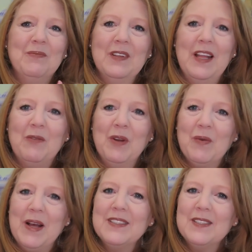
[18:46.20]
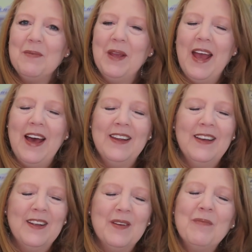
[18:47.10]
like request to be
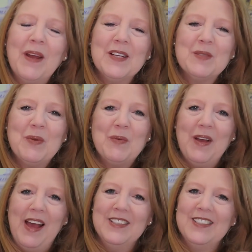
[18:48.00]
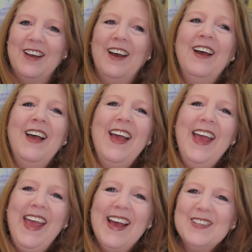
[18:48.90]
added, and my husband will add you.
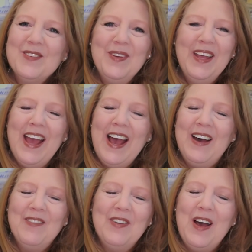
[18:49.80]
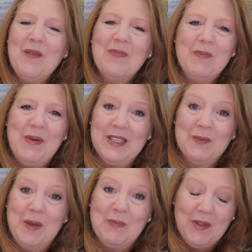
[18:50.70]
And we have the
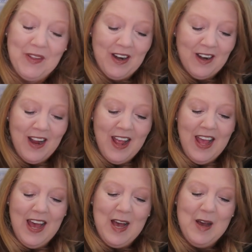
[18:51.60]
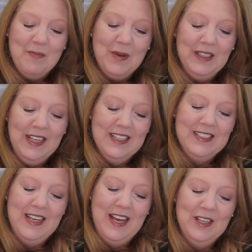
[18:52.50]
best people there. But Leah
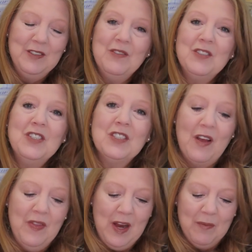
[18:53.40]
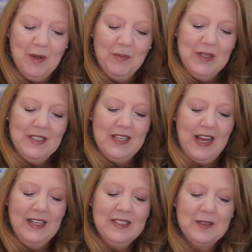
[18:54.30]
said she's on the Emerald
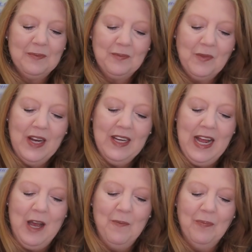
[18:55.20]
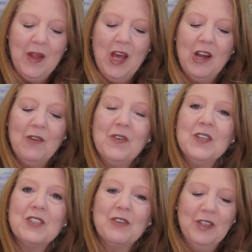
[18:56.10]
Princess right now on our
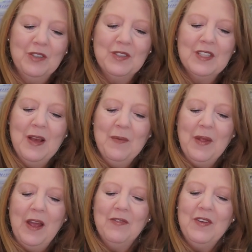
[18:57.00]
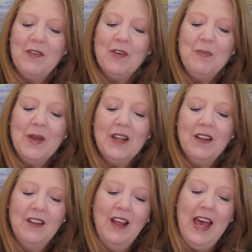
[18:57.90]
first cruise. I've never been
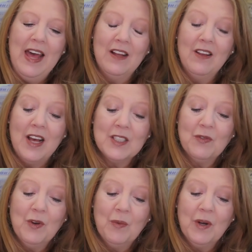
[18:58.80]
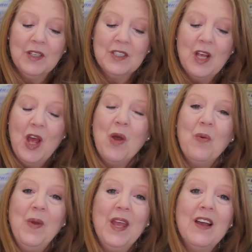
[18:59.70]
at a loss for words. We